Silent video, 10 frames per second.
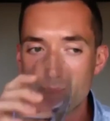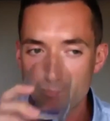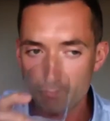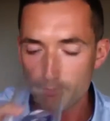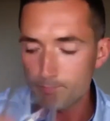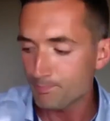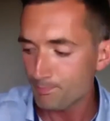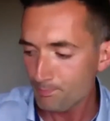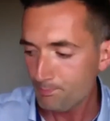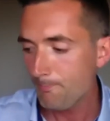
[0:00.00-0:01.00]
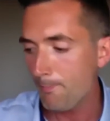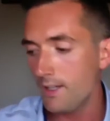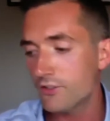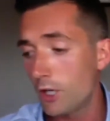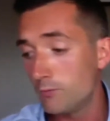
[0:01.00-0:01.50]
either.
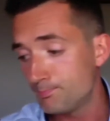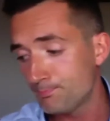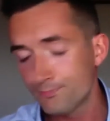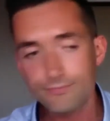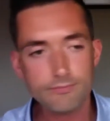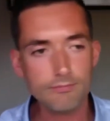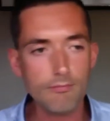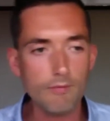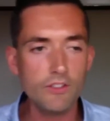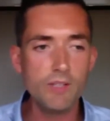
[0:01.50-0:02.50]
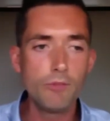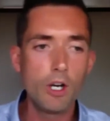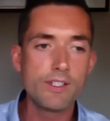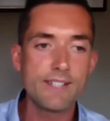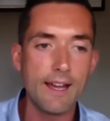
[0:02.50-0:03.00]
So, Jim
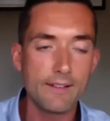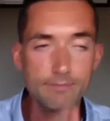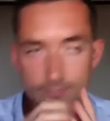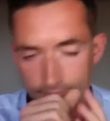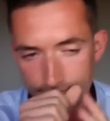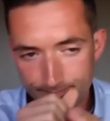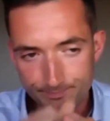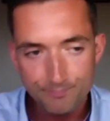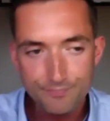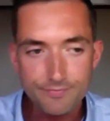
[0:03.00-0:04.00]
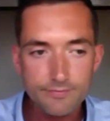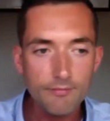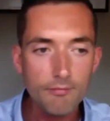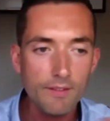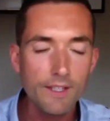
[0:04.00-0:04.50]
Rohn said
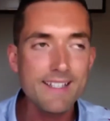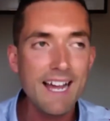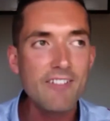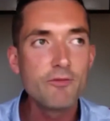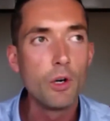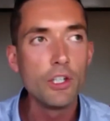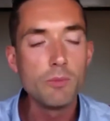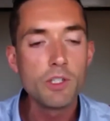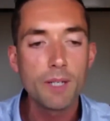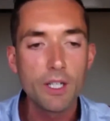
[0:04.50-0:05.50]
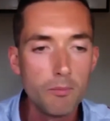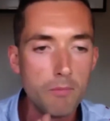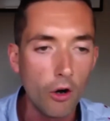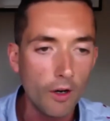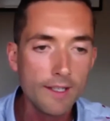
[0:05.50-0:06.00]
that to have more, you must become
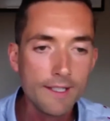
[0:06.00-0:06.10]
more.